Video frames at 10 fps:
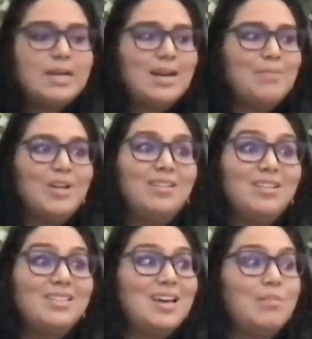Um, a lot
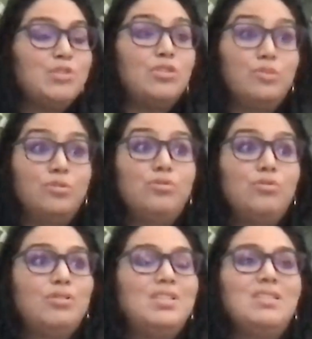of the times their news
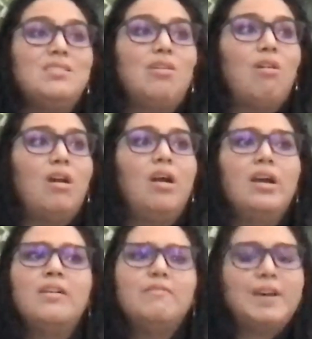sources are
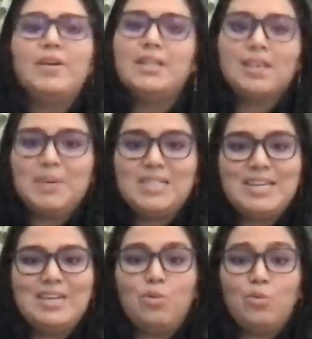very
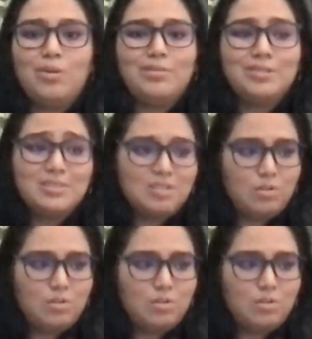limited or,